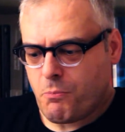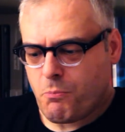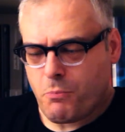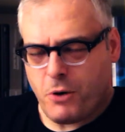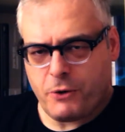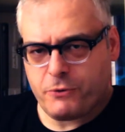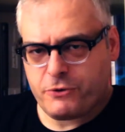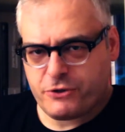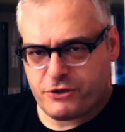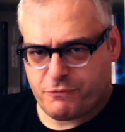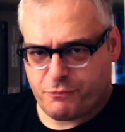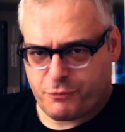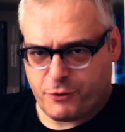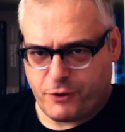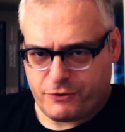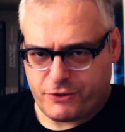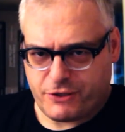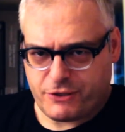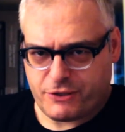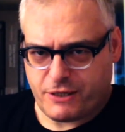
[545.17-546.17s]
modes of
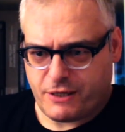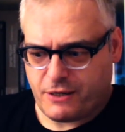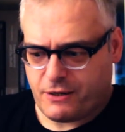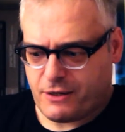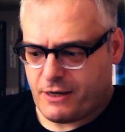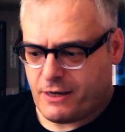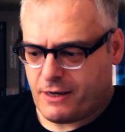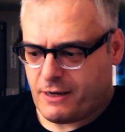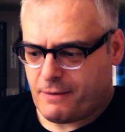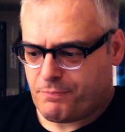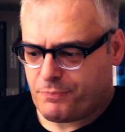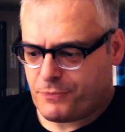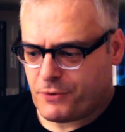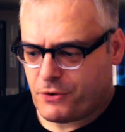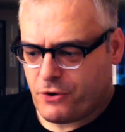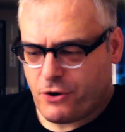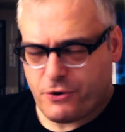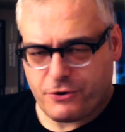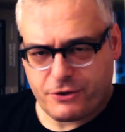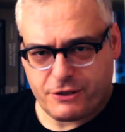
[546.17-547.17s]
processing,
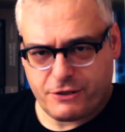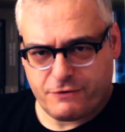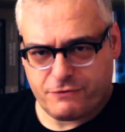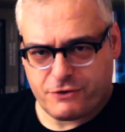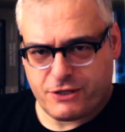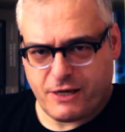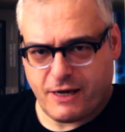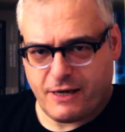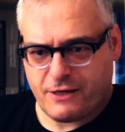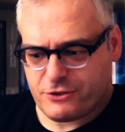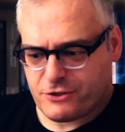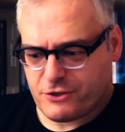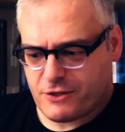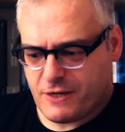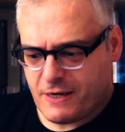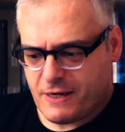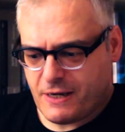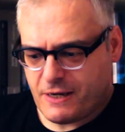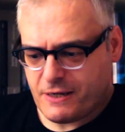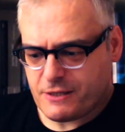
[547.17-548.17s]
cognitive styles,
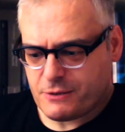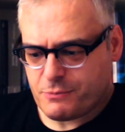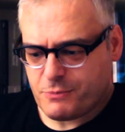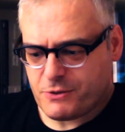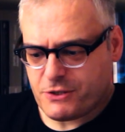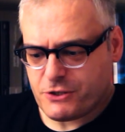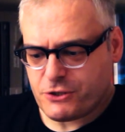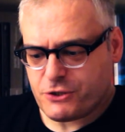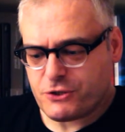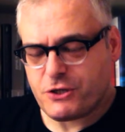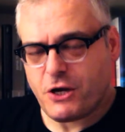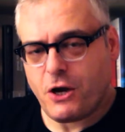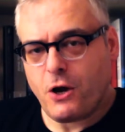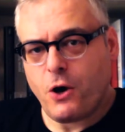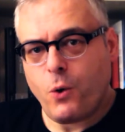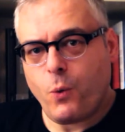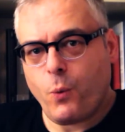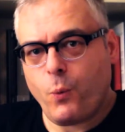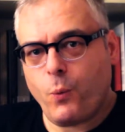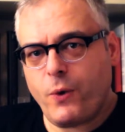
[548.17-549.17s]
thinking dispositions,
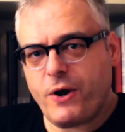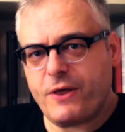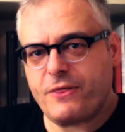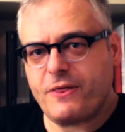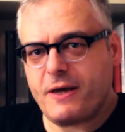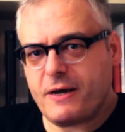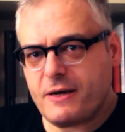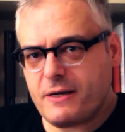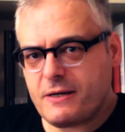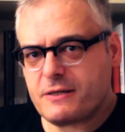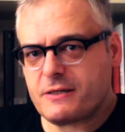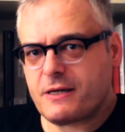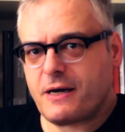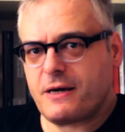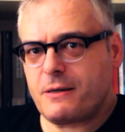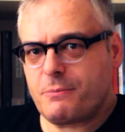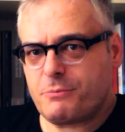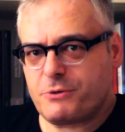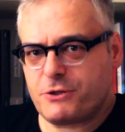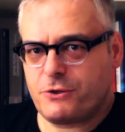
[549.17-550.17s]
within
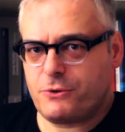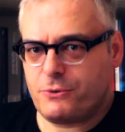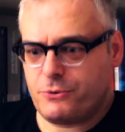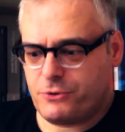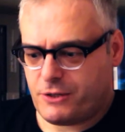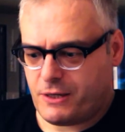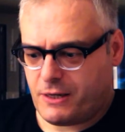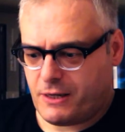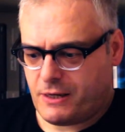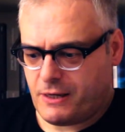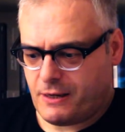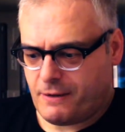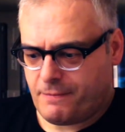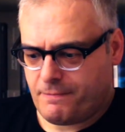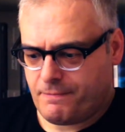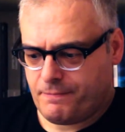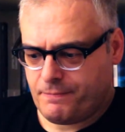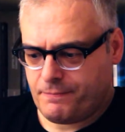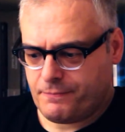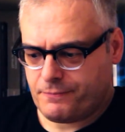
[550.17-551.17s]
type 2 thinking.
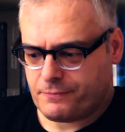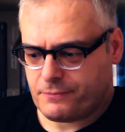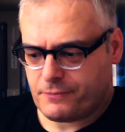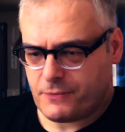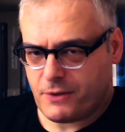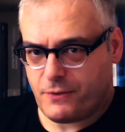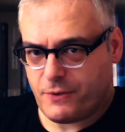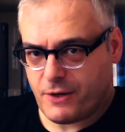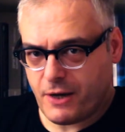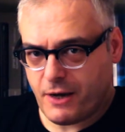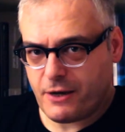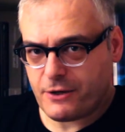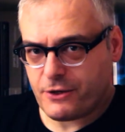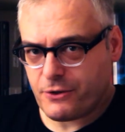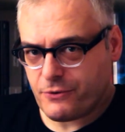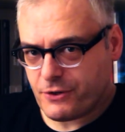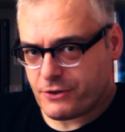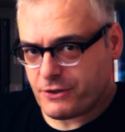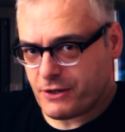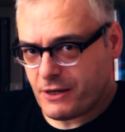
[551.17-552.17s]
And they
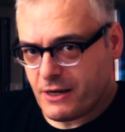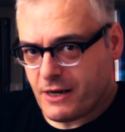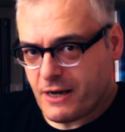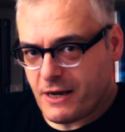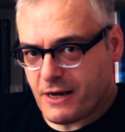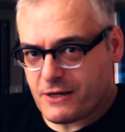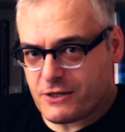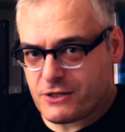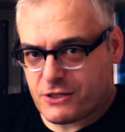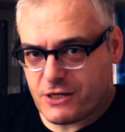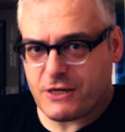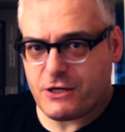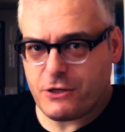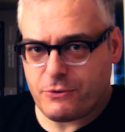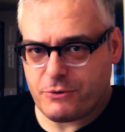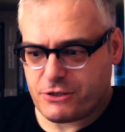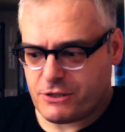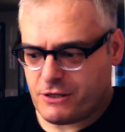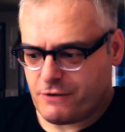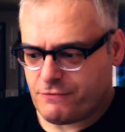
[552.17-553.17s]
argue that
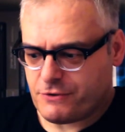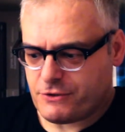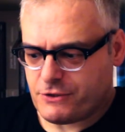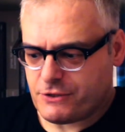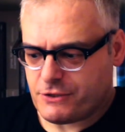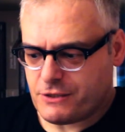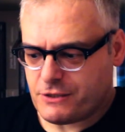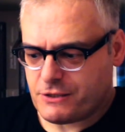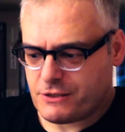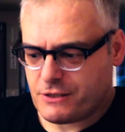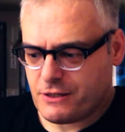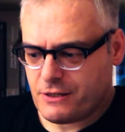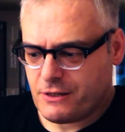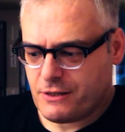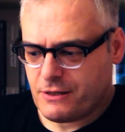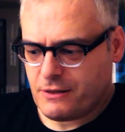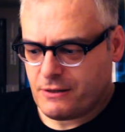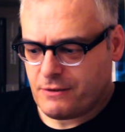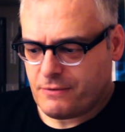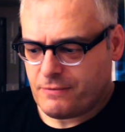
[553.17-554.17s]
continuous differences
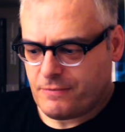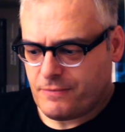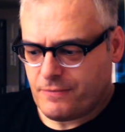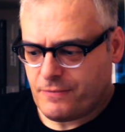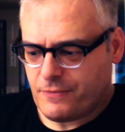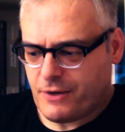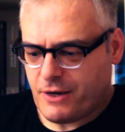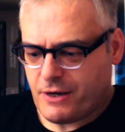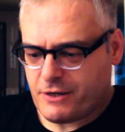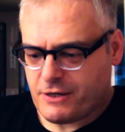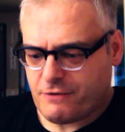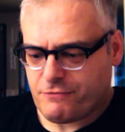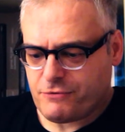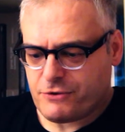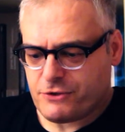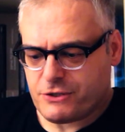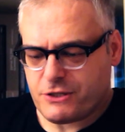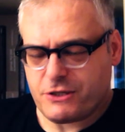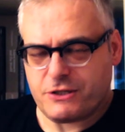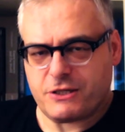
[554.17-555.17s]
are
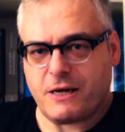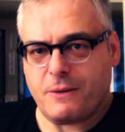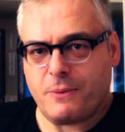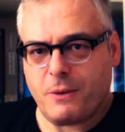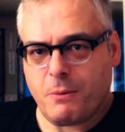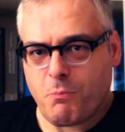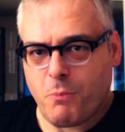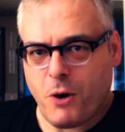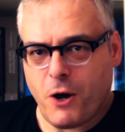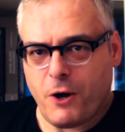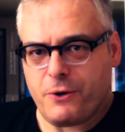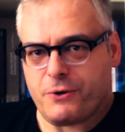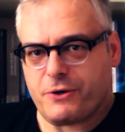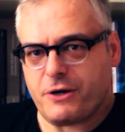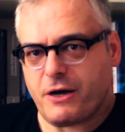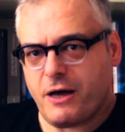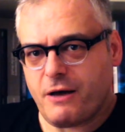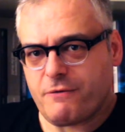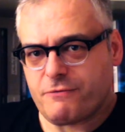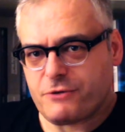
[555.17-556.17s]
differences in the
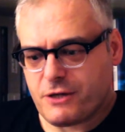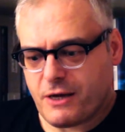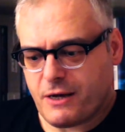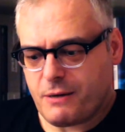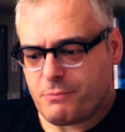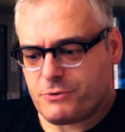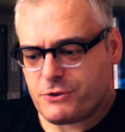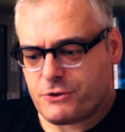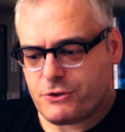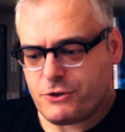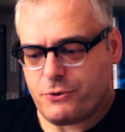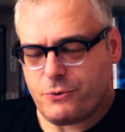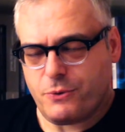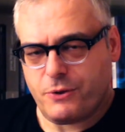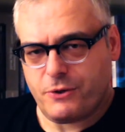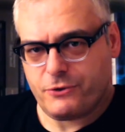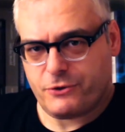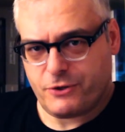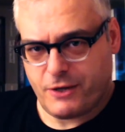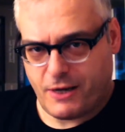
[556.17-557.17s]
mode of type
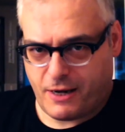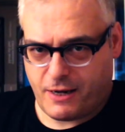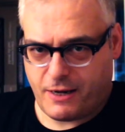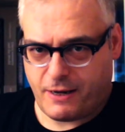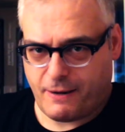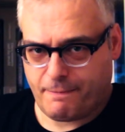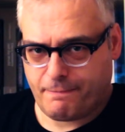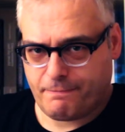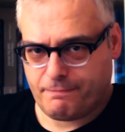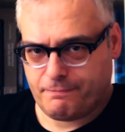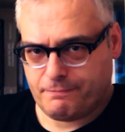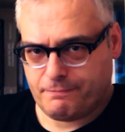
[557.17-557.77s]
2 thinking.